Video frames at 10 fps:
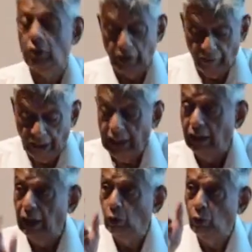are very
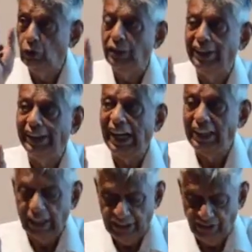good
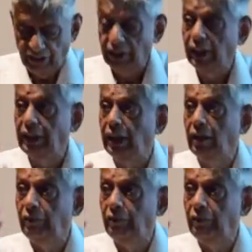guidelines, and they are